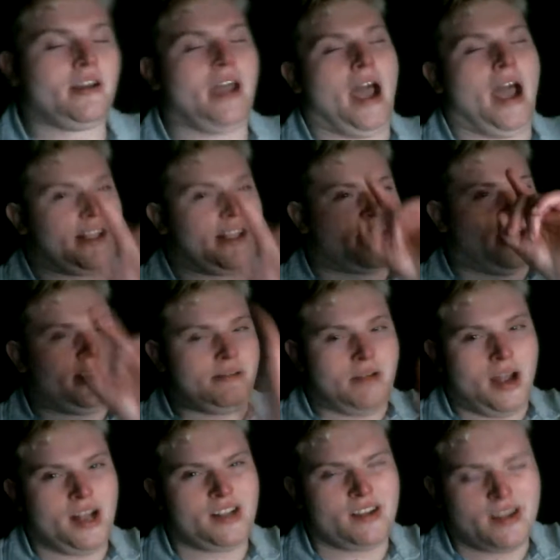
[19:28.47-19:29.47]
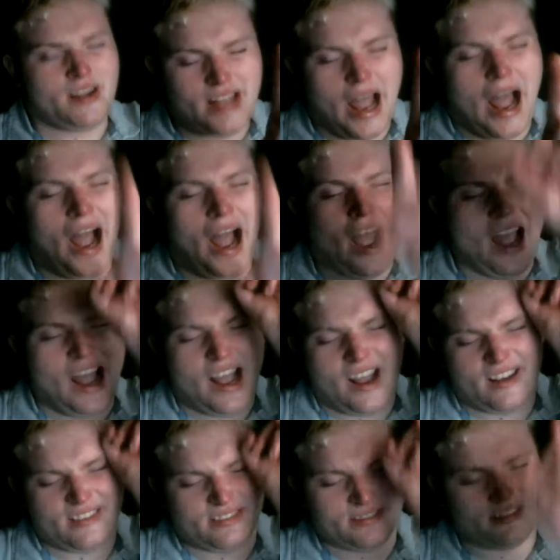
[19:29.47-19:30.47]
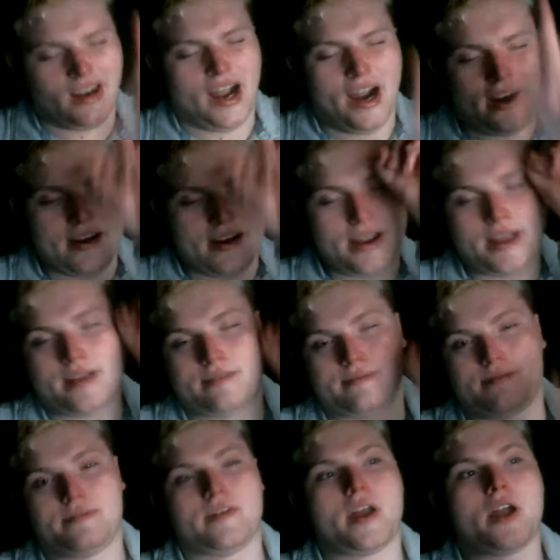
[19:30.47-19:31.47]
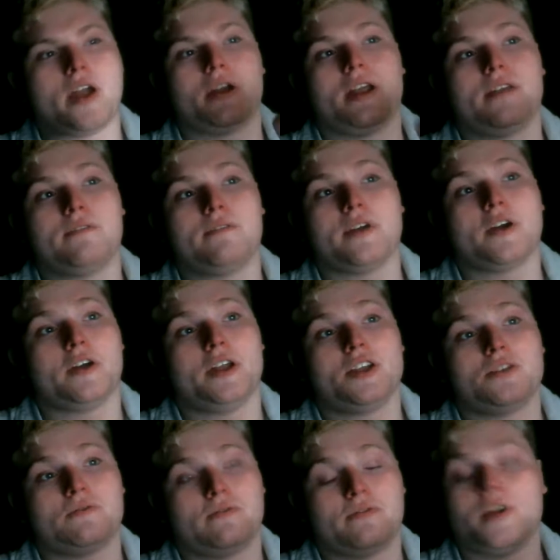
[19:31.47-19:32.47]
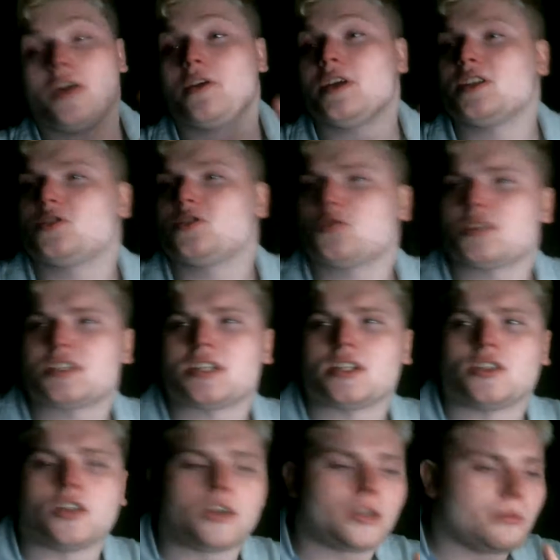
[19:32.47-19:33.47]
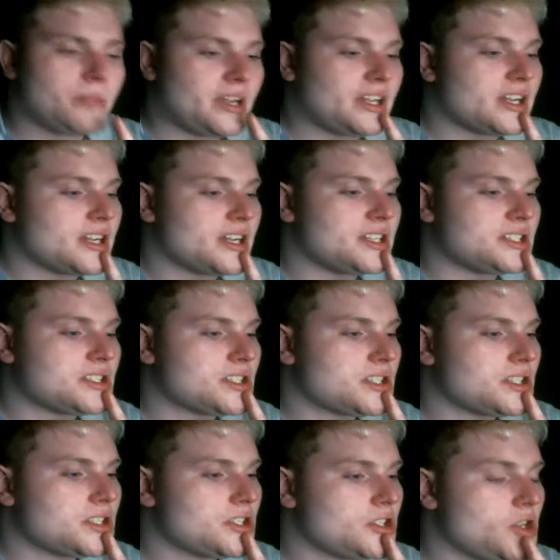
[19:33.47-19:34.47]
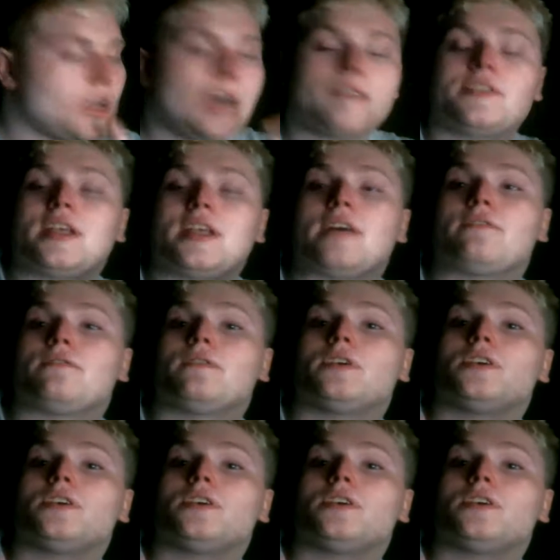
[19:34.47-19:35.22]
yeah, telemetric data is very, very, very, very interesting looking, because you have to have